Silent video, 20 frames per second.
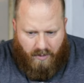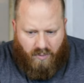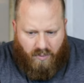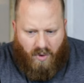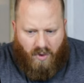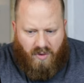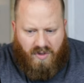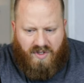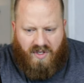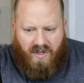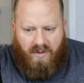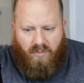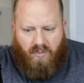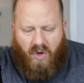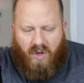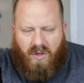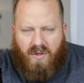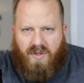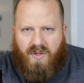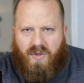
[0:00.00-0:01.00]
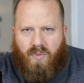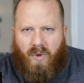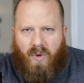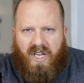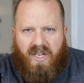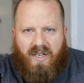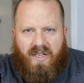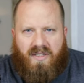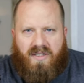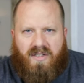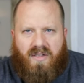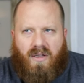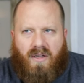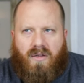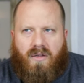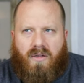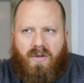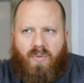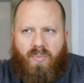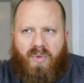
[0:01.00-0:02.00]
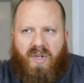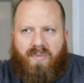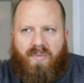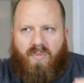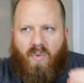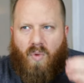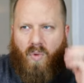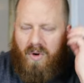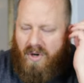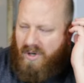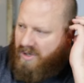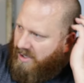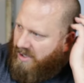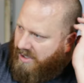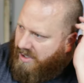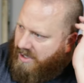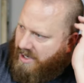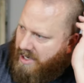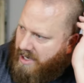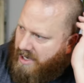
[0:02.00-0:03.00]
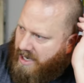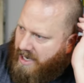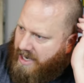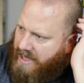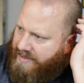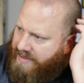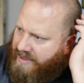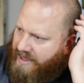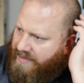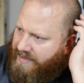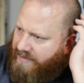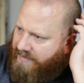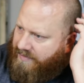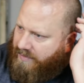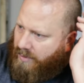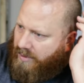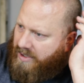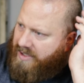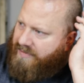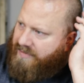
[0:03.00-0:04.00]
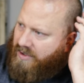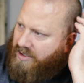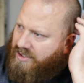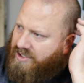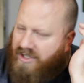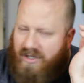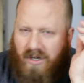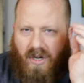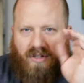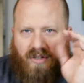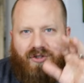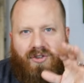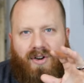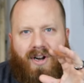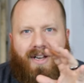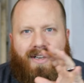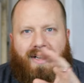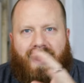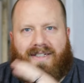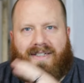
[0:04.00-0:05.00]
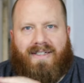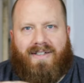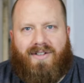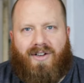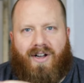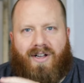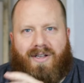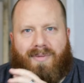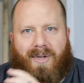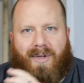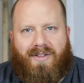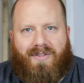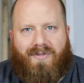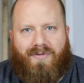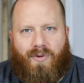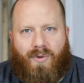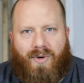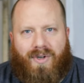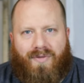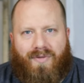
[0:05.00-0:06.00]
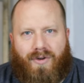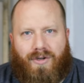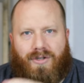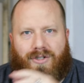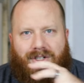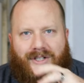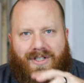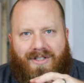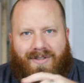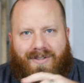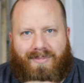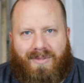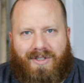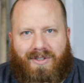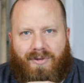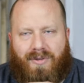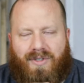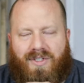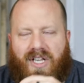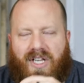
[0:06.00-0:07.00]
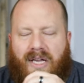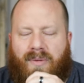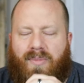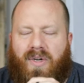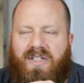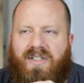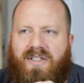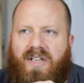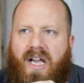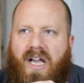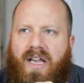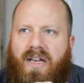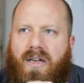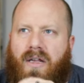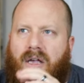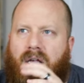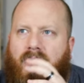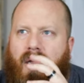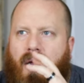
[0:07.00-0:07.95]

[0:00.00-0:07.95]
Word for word: Roasted malt sweetness, a little bit more uh, than the forty version. I'll try not to talk about the forty version because I'm going to do a side-by-side.